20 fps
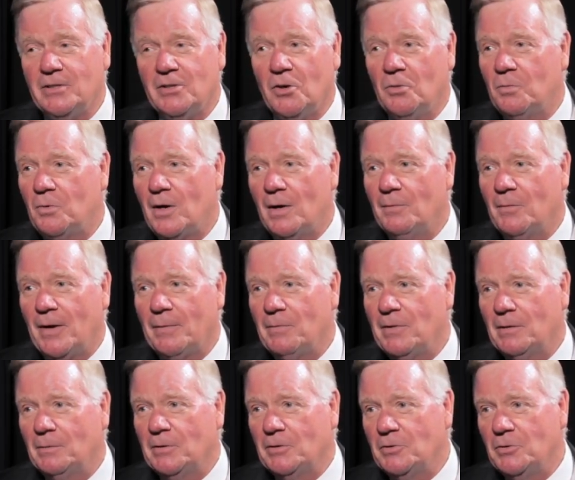no problem, I'll be
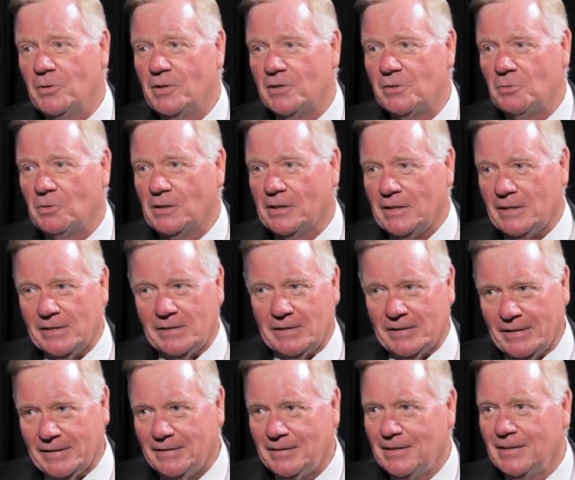able to do this really
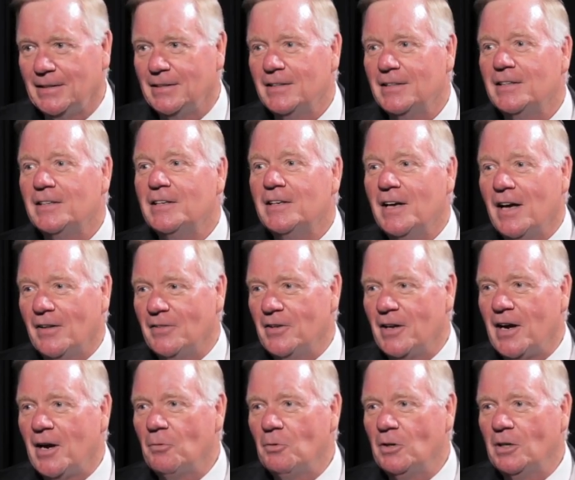easily. And then
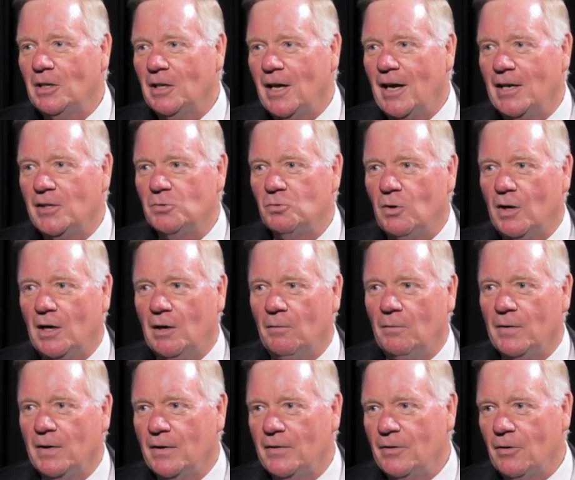I realized, well,
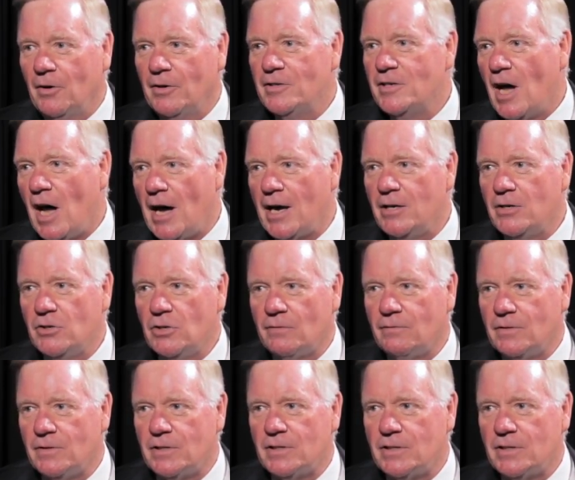there are nine different